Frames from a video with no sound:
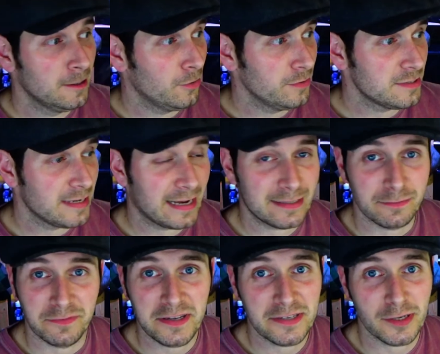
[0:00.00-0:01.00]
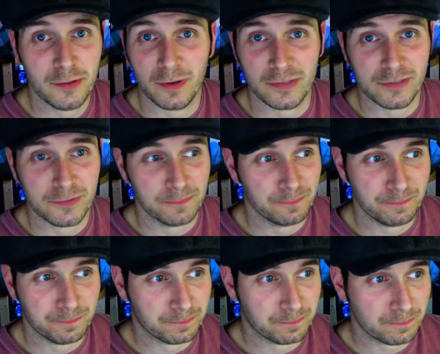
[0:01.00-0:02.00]
Honestly, Adam, thank you so much.
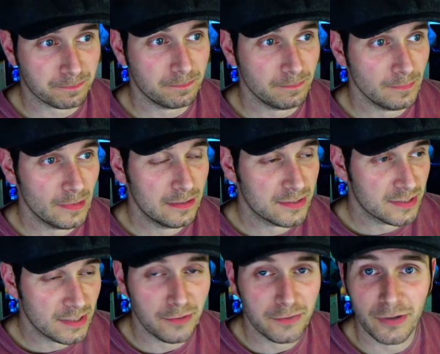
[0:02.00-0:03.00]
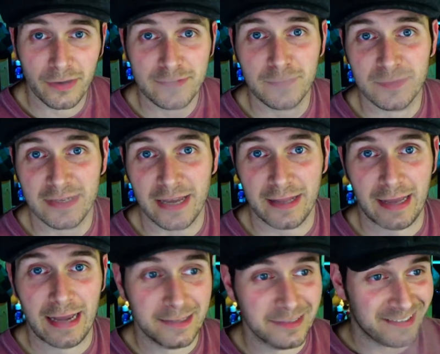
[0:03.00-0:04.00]
It's so nice of him to say that.
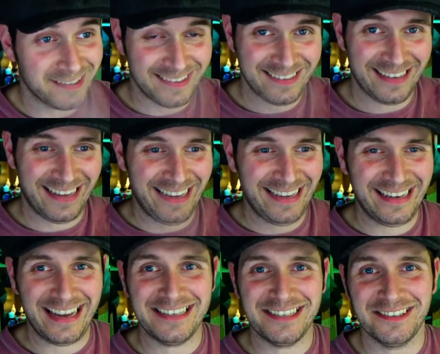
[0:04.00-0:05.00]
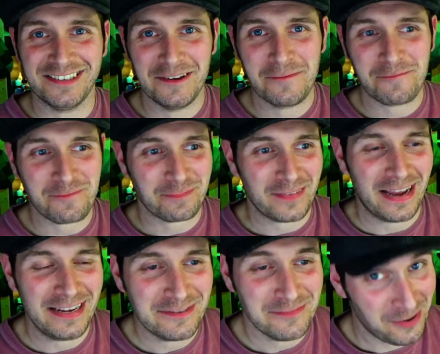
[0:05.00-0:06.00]
And Aiden
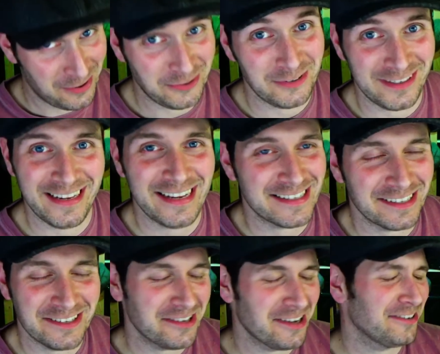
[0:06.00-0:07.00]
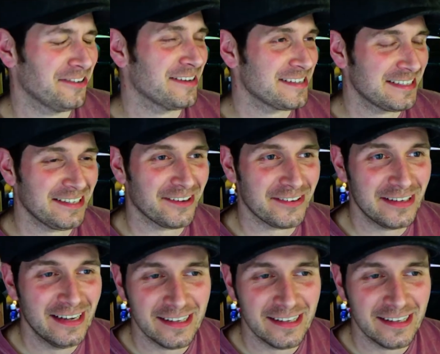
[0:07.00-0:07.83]
and Mark nodding their heads. That's so nice, you know.